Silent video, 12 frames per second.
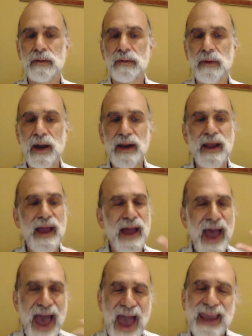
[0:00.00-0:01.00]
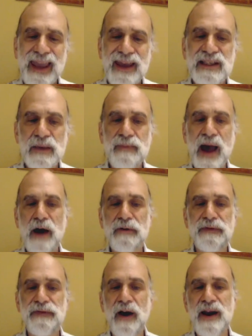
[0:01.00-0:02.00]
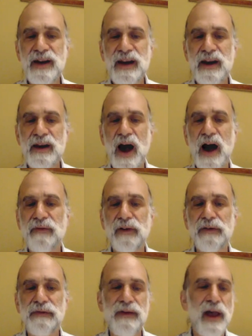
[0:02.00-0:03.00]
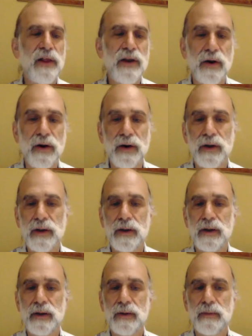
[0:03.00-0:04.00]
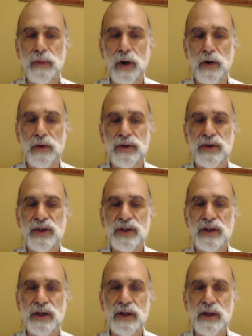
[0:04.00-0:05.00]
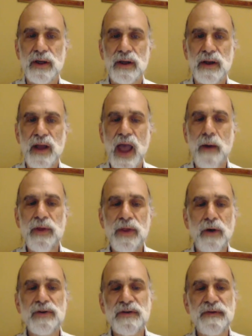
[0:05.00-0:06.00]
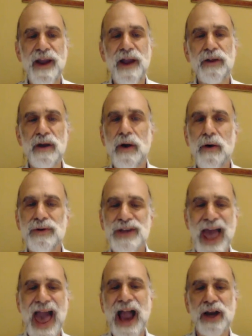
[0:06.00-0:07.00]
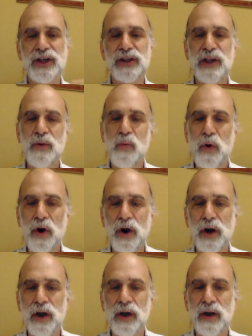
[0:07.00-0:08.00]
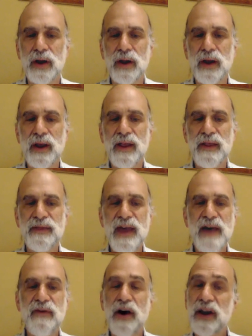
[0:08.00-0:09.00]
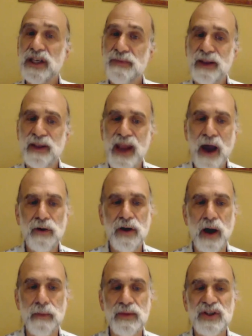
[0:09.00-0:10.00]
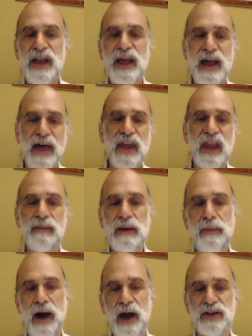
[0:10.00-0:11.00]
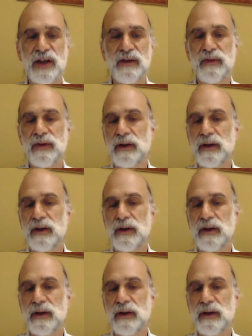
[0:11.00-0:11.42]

Right? Hacking is about finding novel failure modes. And when those failure modes actually work, they have unexpected outcomes and they can be positive.